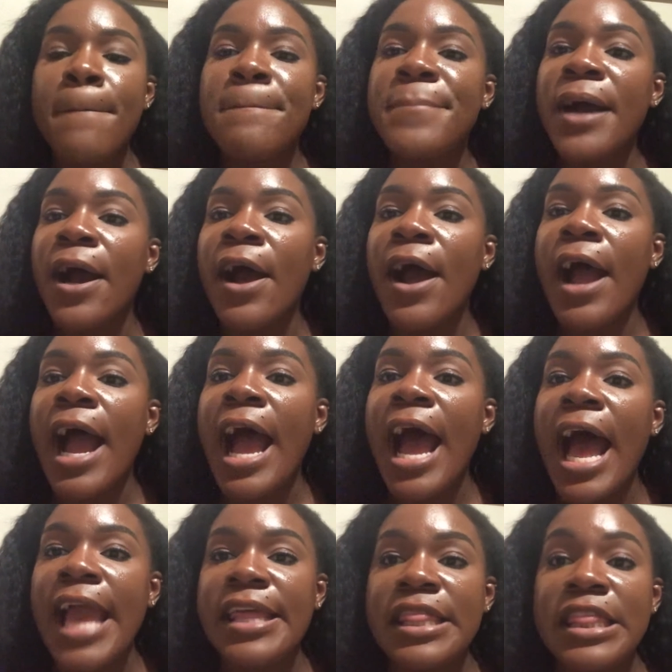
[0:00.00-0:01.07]
But
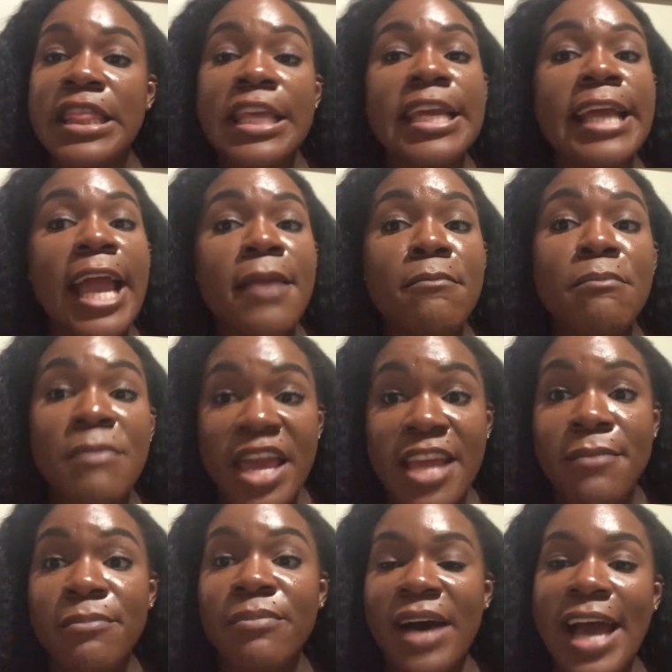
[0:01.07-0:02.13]
I think I may
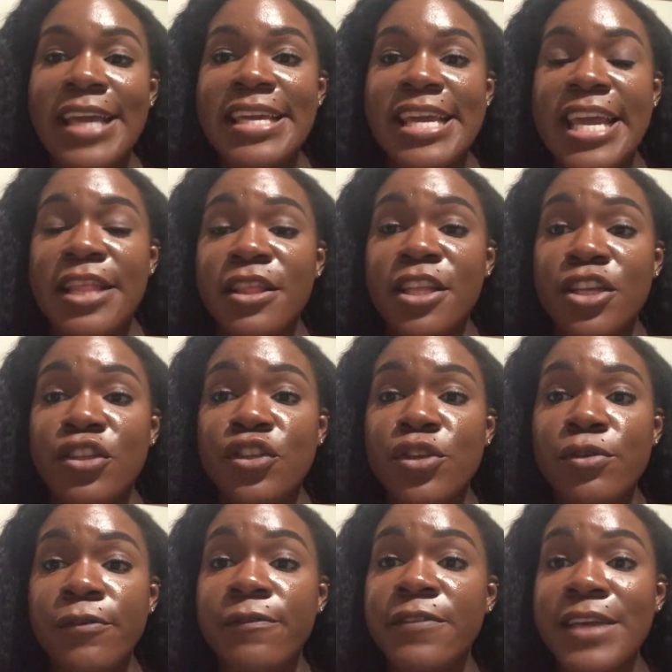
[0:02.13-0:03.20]
buy it in the
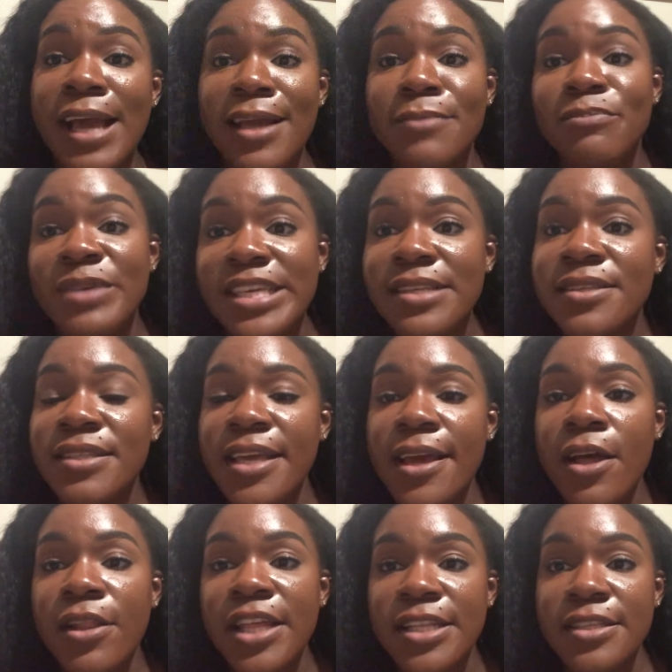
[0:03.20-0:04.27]
new VIB
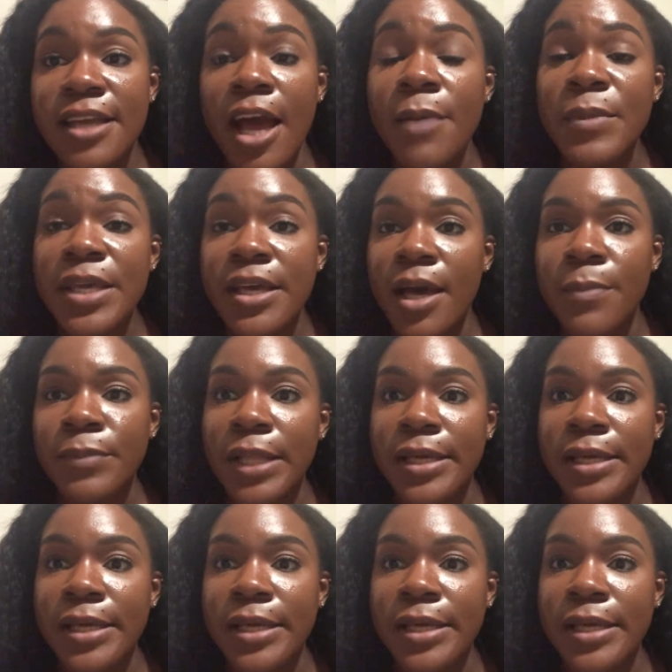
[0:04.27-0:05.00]
sale that's coming up,